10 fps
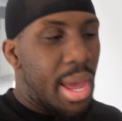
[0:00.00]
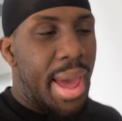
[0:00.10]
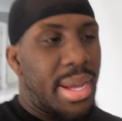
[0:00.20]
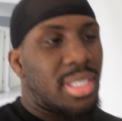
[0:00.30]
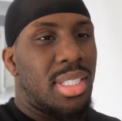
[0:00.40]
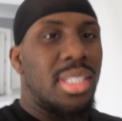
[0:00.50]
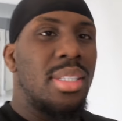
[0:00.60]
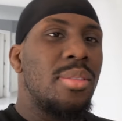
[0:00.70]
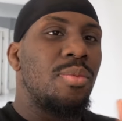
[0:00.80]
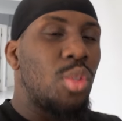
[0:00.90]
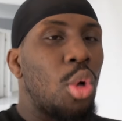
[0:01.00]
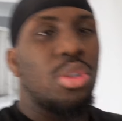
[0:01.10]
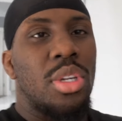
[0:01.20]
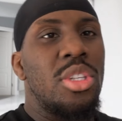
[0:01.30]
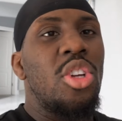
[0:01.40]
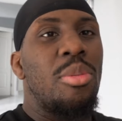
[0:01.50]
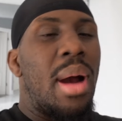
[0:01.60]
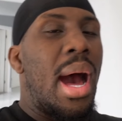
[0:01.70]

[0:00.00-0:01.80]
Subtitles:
actually go to the gym,